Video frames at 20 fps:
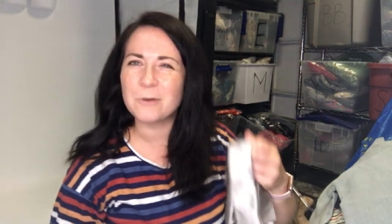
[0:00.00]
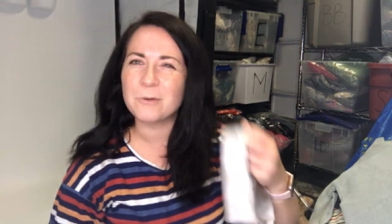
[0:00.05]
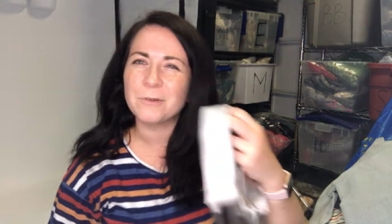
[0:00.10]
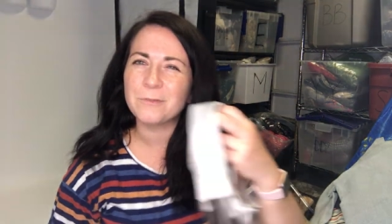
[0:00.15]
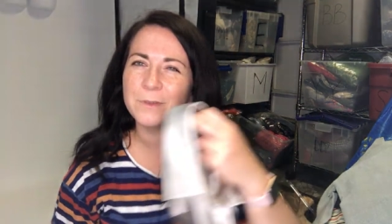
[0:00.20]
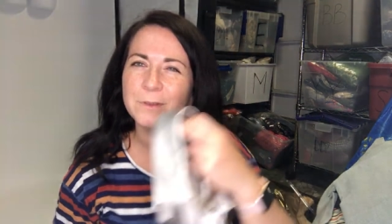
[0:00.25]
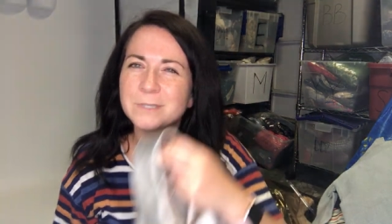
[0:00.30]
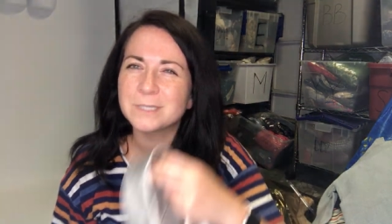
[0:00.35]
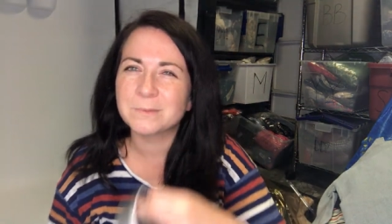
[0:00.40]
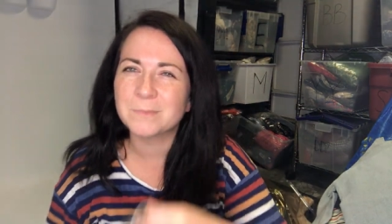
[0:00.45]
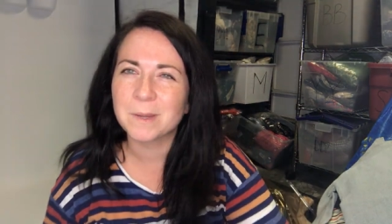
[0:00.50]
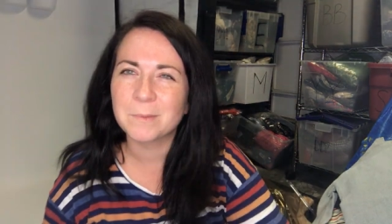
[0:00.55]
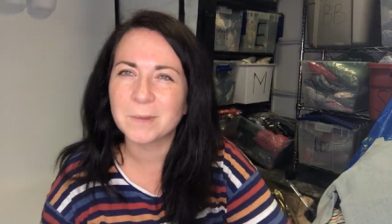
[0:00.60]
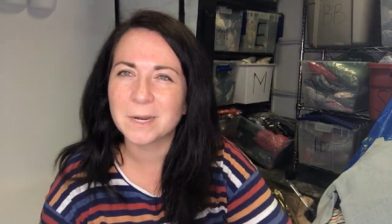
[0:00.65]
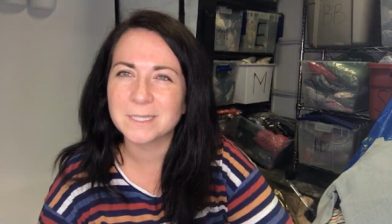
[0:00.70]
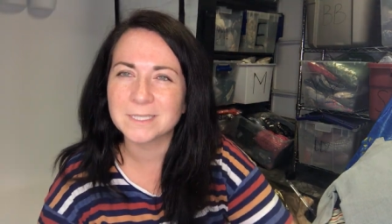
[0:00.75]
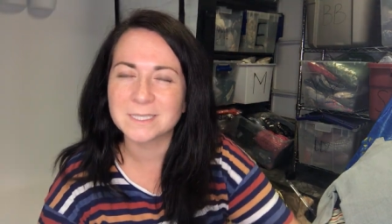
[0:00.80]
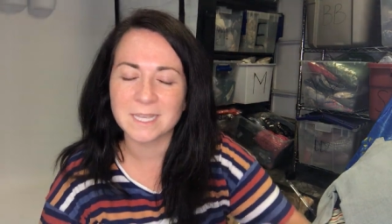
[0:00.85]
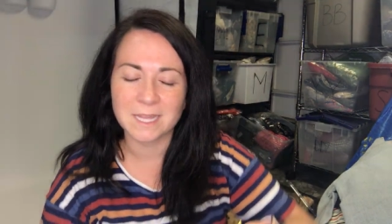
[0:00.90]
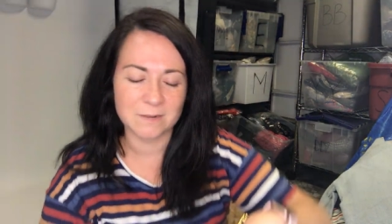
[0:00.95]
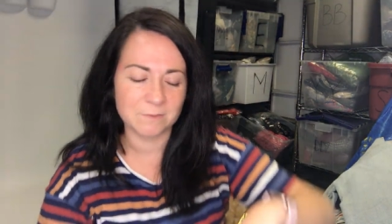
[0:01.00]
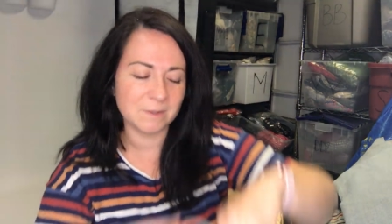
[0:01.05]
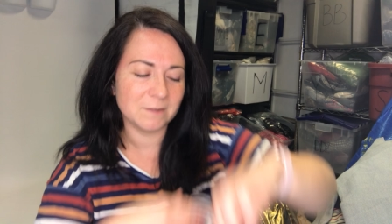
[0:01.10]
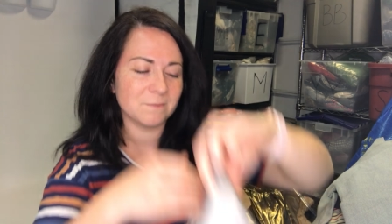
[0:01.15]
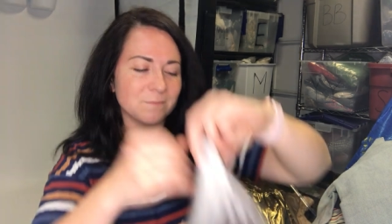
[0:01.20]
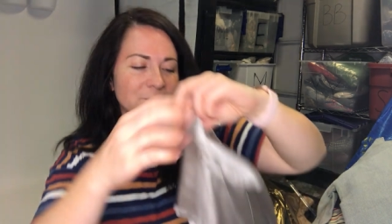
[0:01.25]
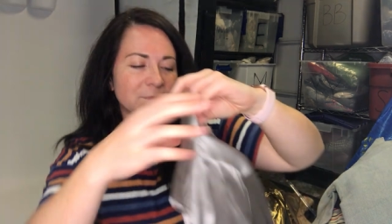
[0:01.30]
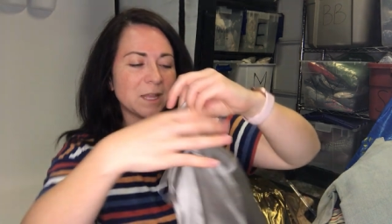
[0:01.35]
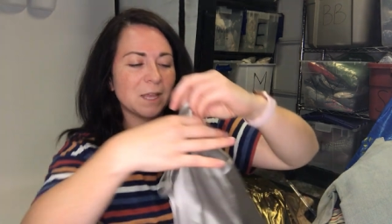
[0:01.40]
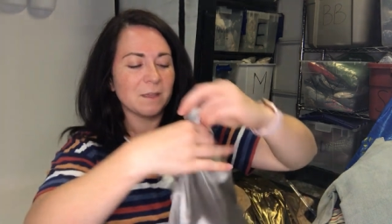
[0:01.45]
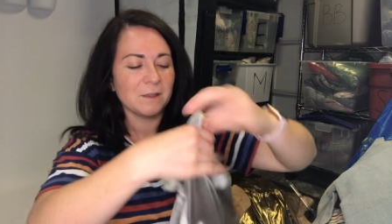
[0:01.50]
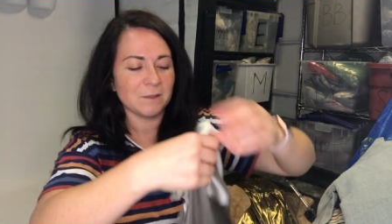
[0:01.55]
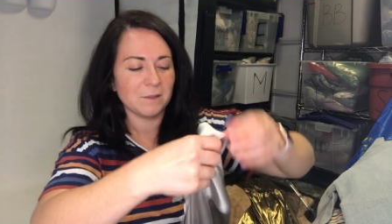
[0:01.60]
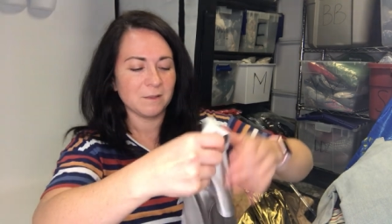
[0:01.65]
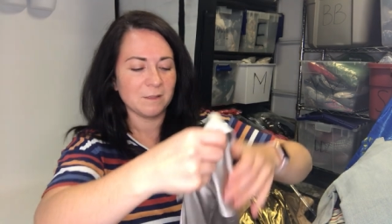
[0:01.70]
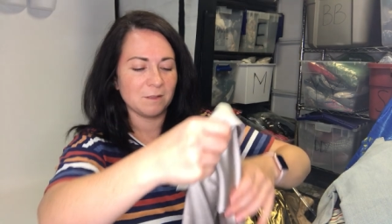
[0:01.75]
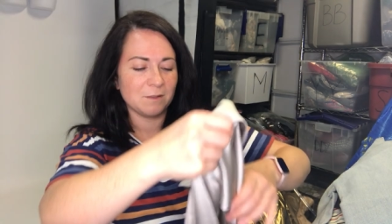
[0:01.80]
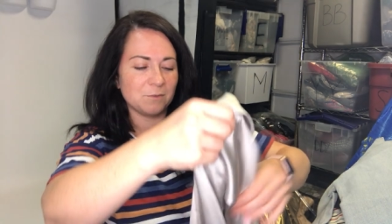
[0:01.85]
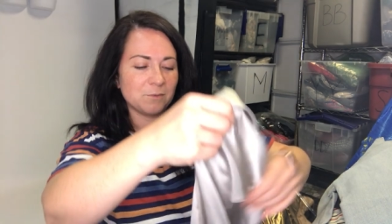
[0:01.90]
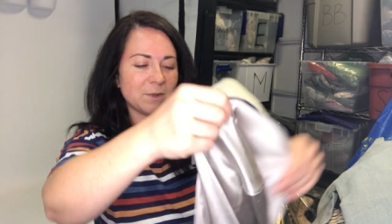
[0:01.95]
I refuse to memorize that. Um,
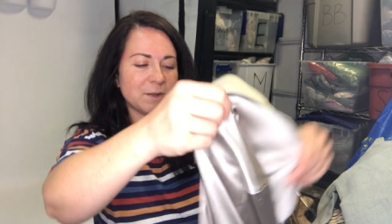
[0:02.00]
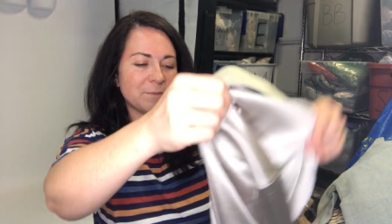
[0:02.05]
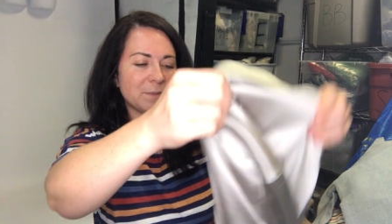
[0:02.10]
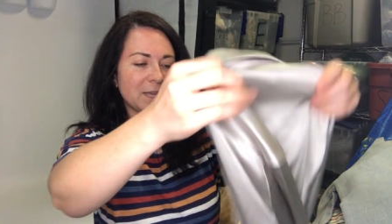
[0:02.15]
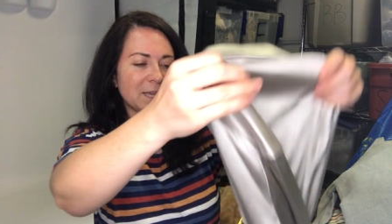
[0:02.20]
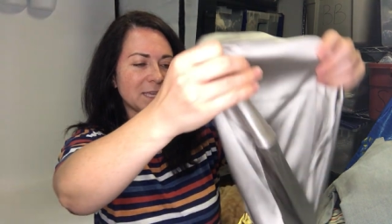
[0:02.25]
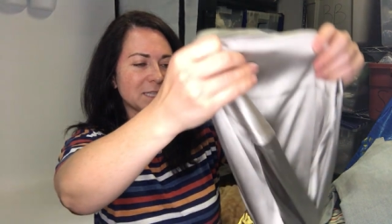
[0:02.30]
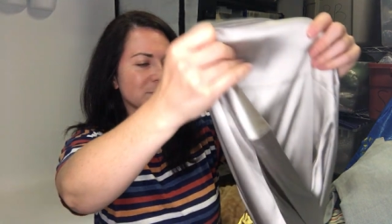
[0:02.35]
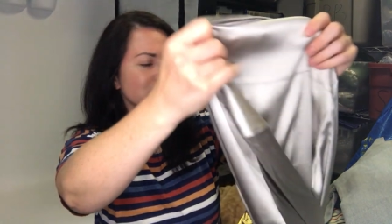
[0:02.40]
well, I'm like,